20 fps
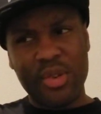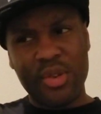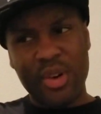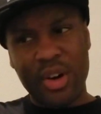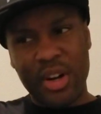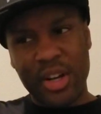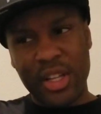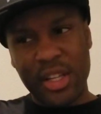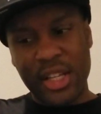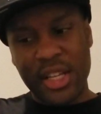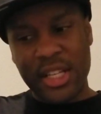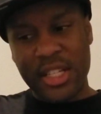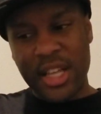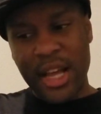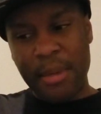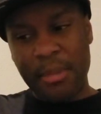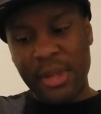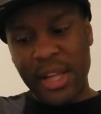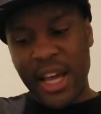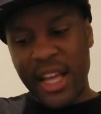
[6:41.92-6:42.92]
on the list.
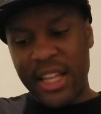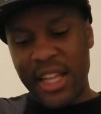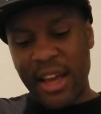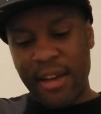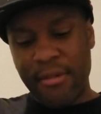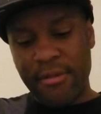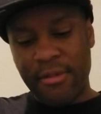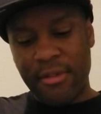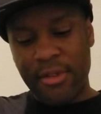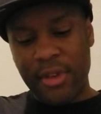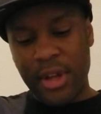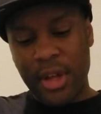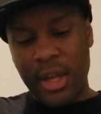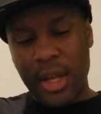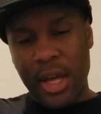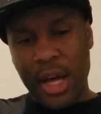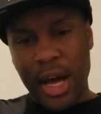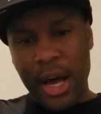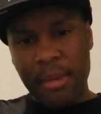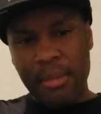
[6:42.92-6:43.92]
I'm glad they haven't.
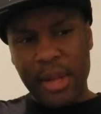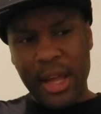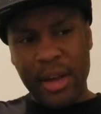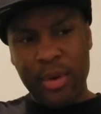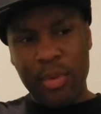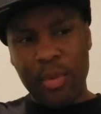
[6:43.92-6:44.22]
I'm like,